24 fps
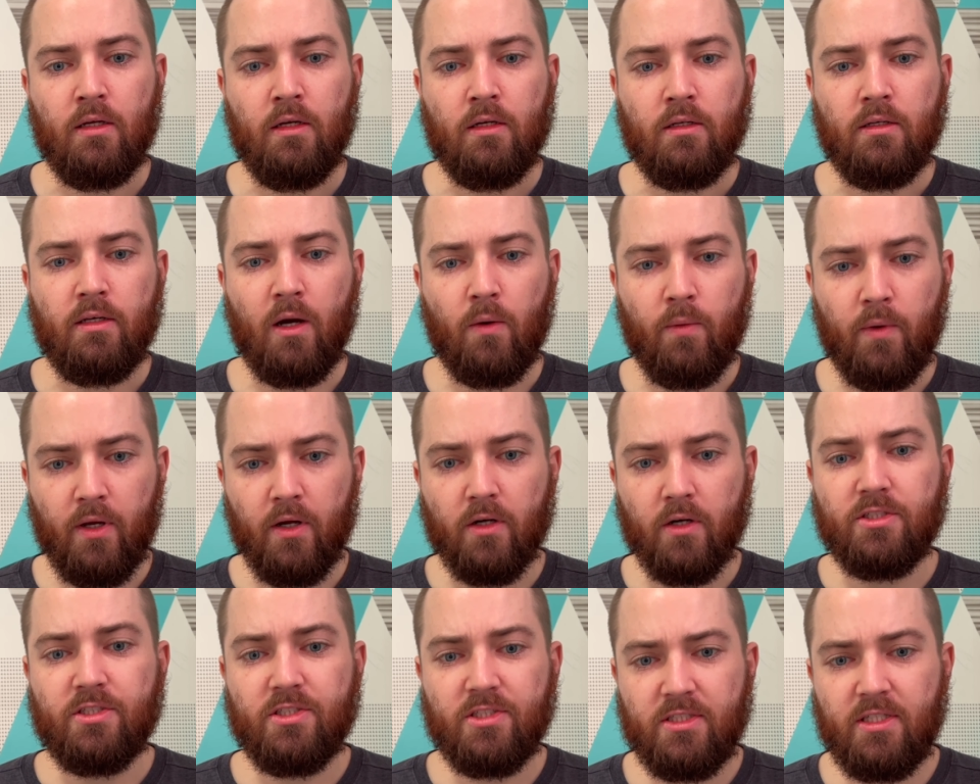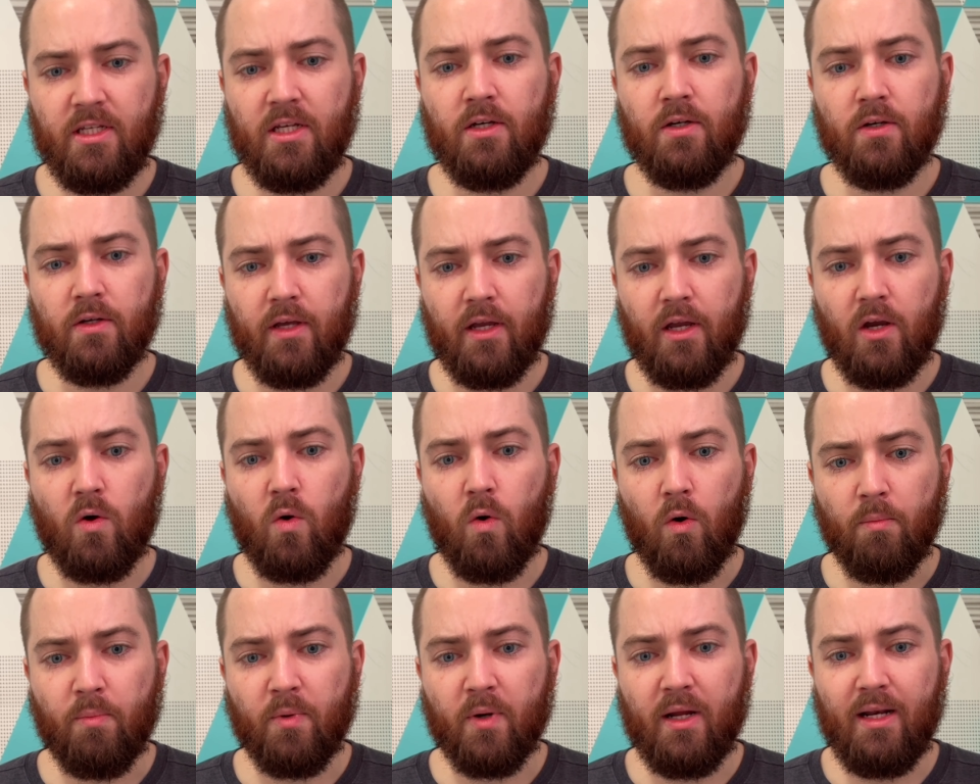Now, we are still
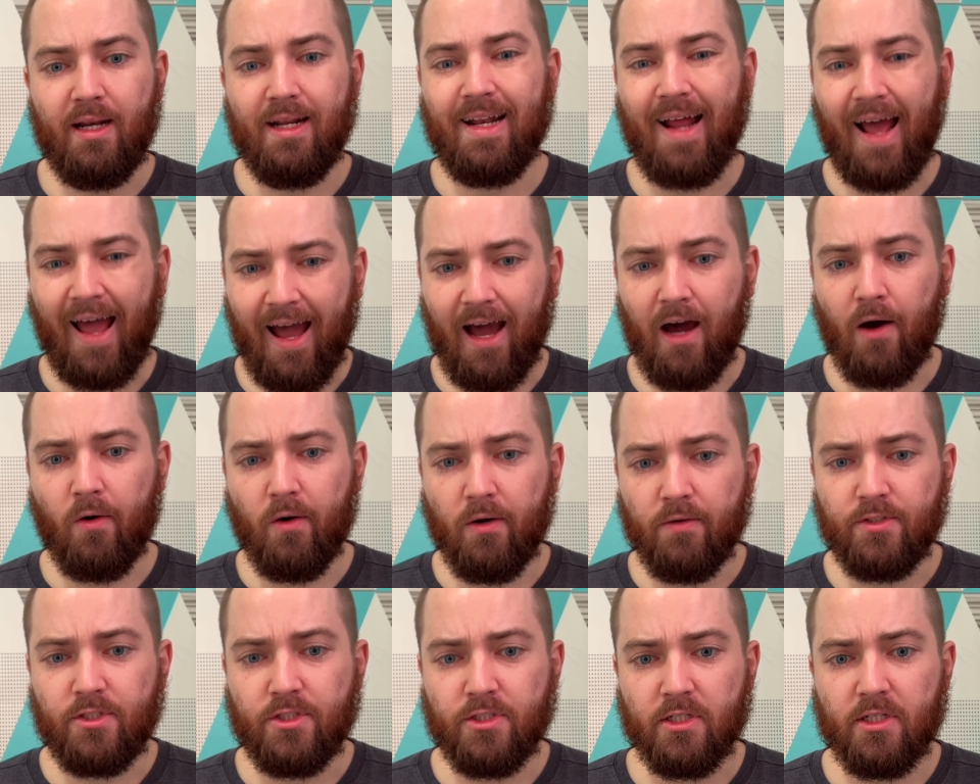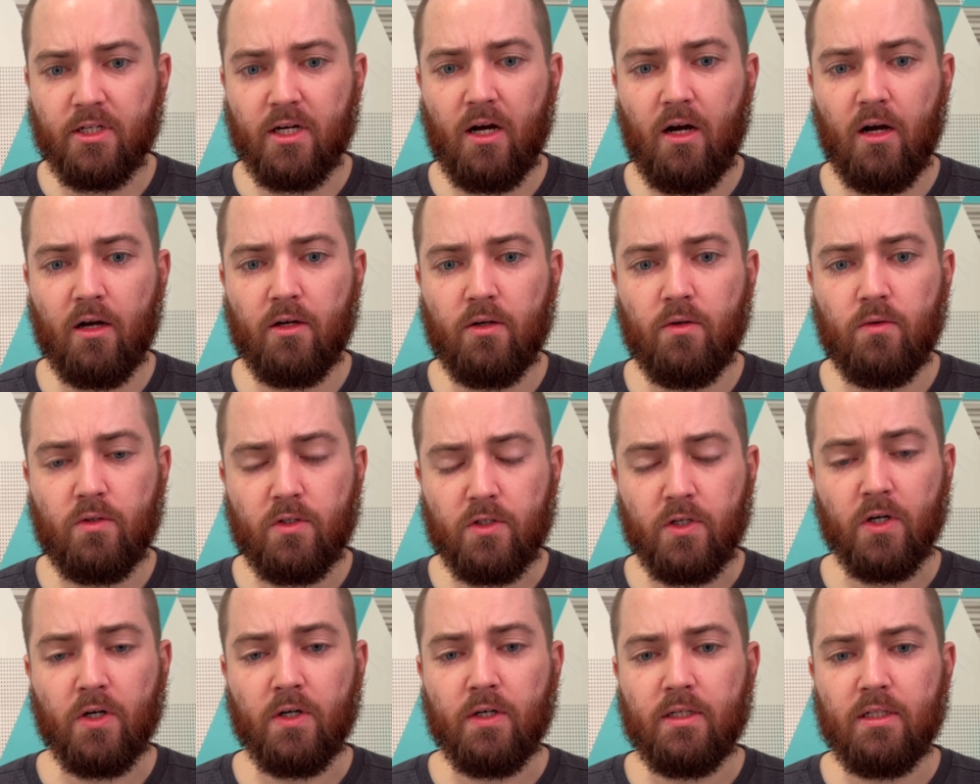incorporated out of Chicago
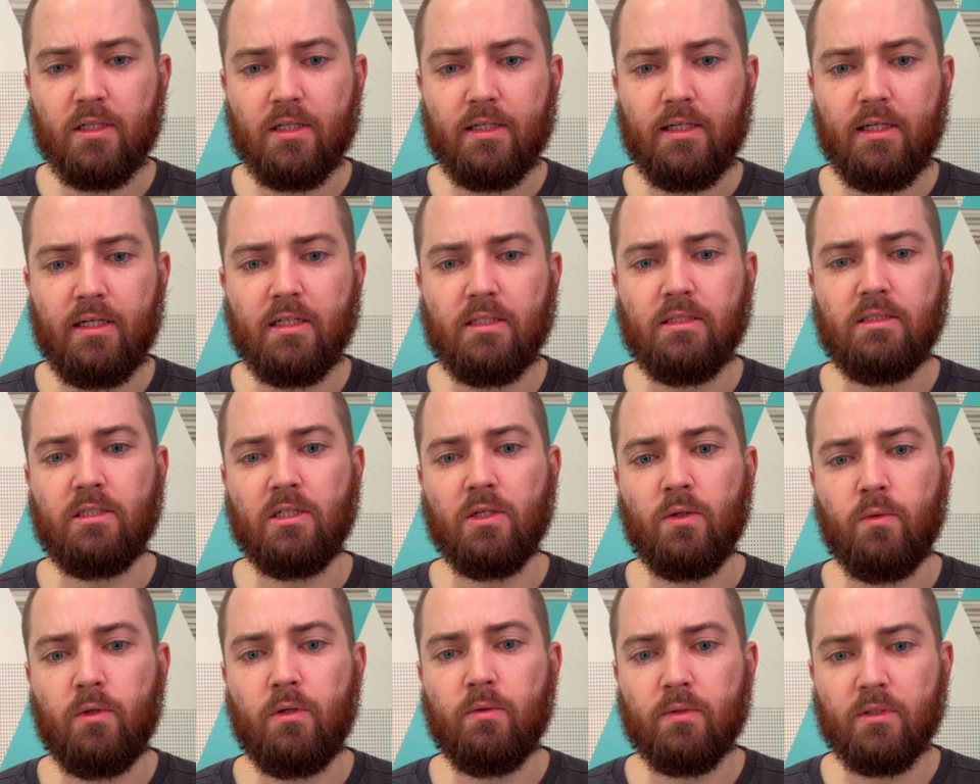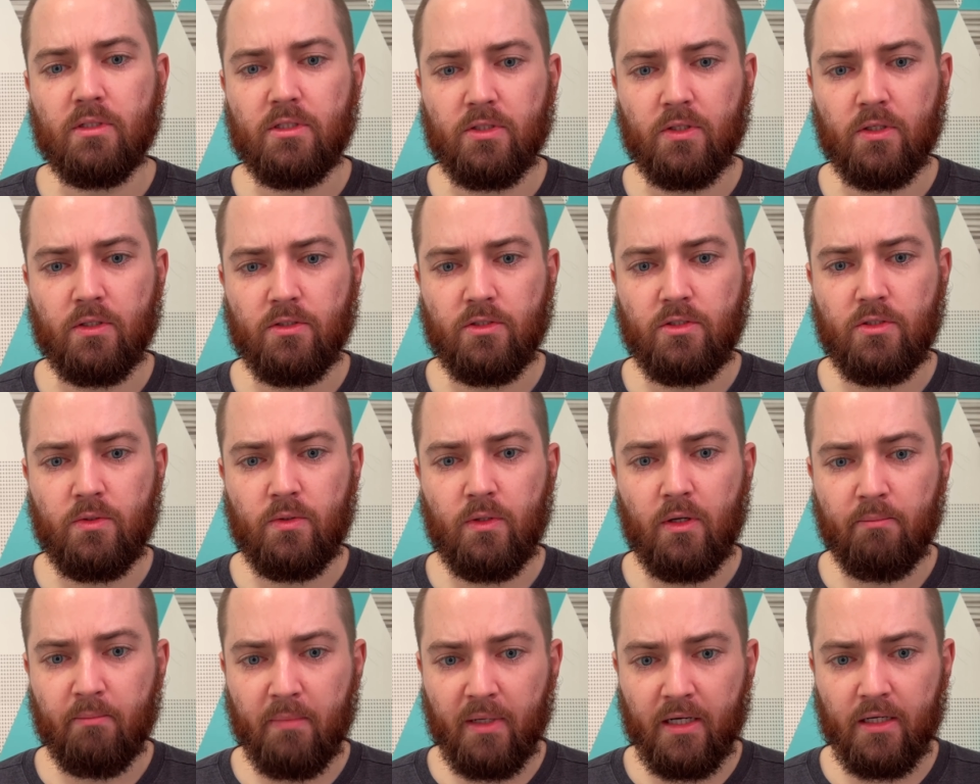currently until we return
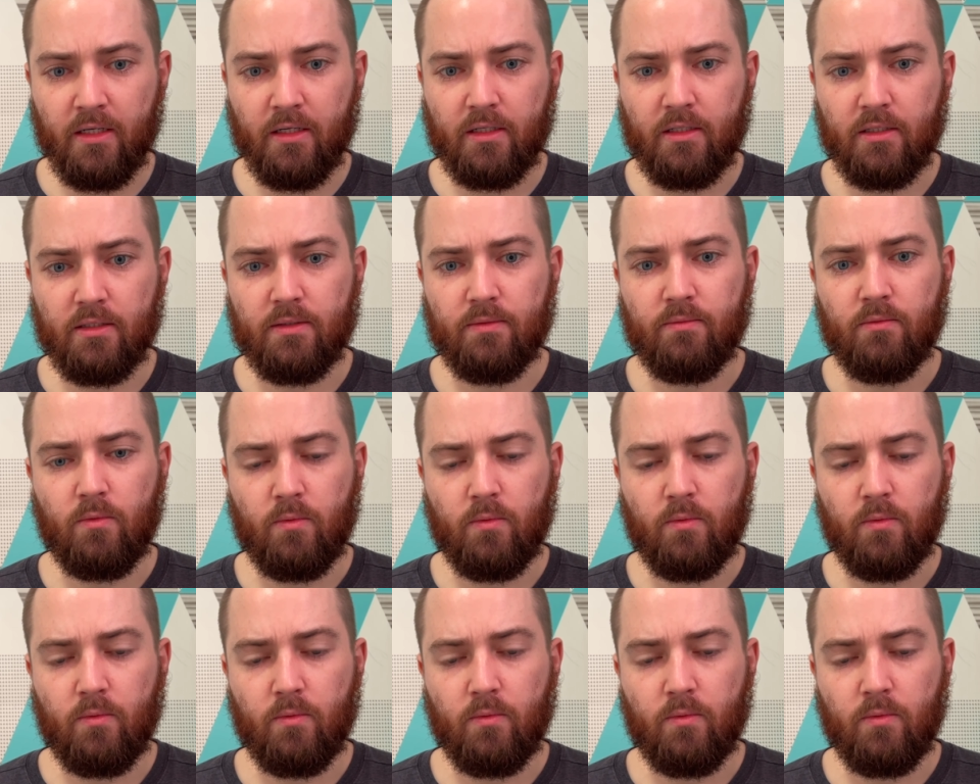to America.